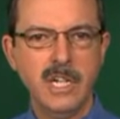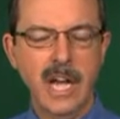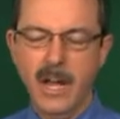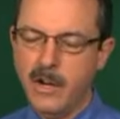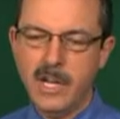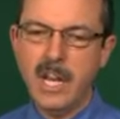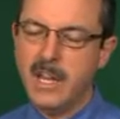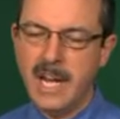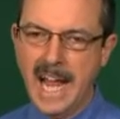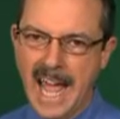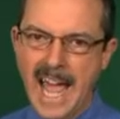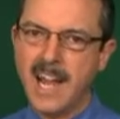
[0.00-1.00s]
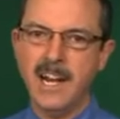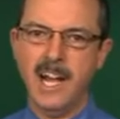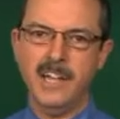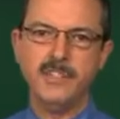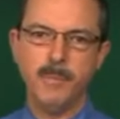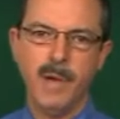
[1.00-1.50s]
Now, I don't need you to
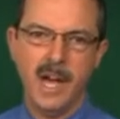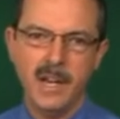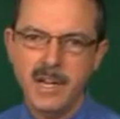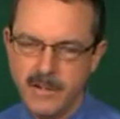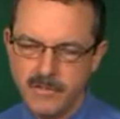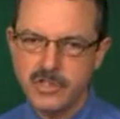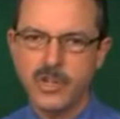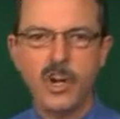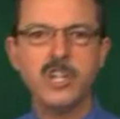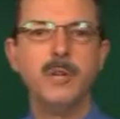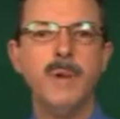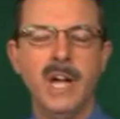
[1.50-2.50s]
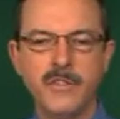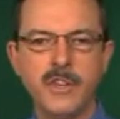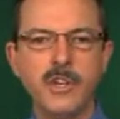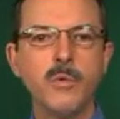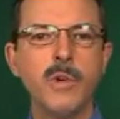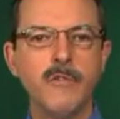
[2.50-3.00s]
agonize about it. I've just talked about the
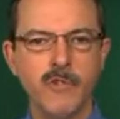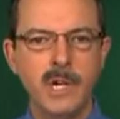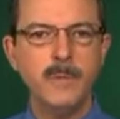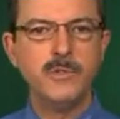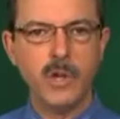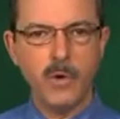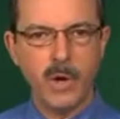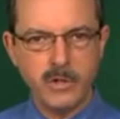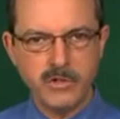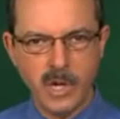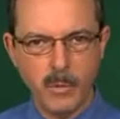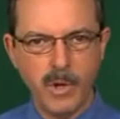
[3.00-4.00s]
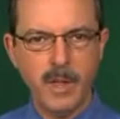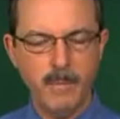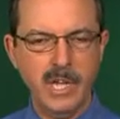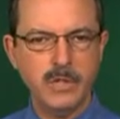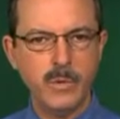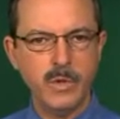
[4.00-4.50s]
degree of freedom so you understand what that
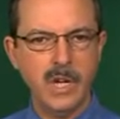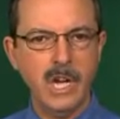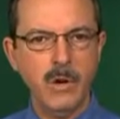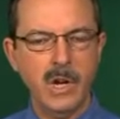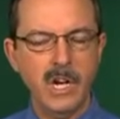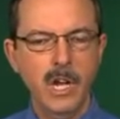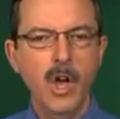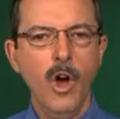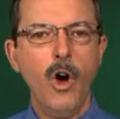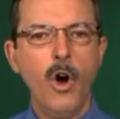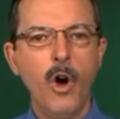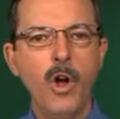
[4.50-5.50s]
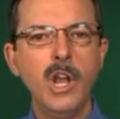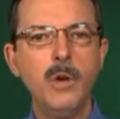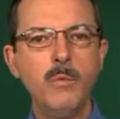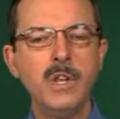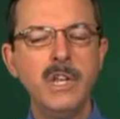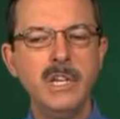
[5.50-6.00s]
means when you hear it. All I
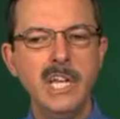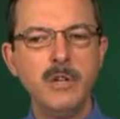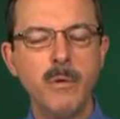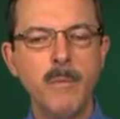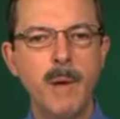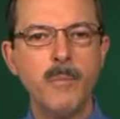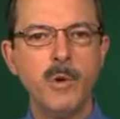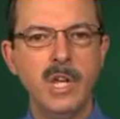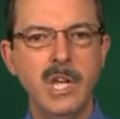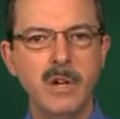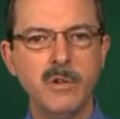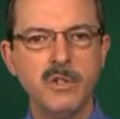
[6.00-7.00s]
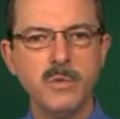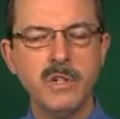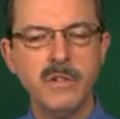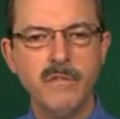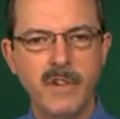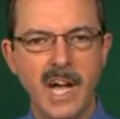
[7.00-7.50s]
really need to remember here is we're
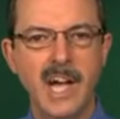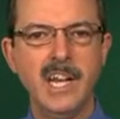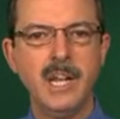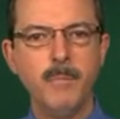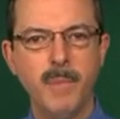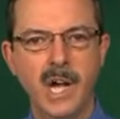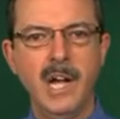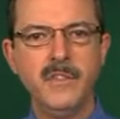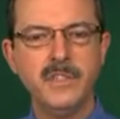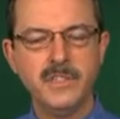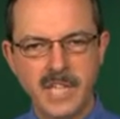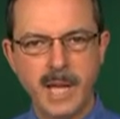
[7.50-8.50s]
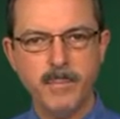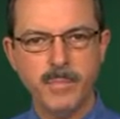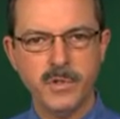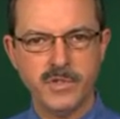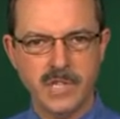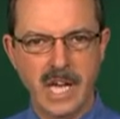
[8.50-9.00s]
dividing by the
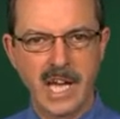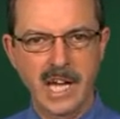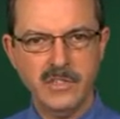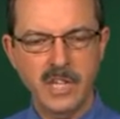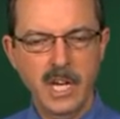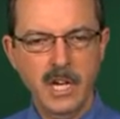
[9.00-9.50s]
sample size.